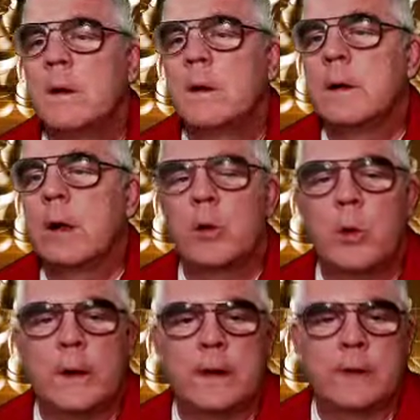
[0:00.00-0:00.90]
Now
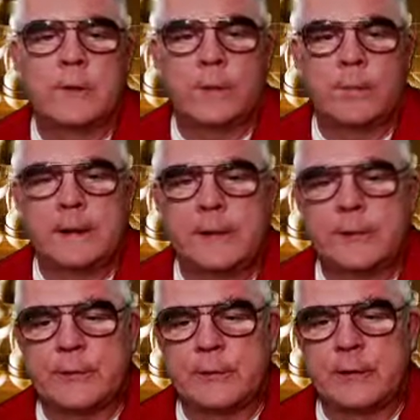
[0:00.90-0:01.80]
queen to
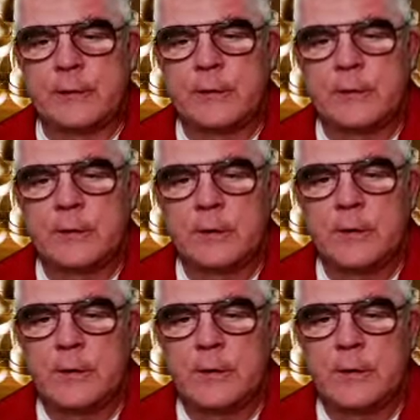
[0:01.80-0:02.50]
B6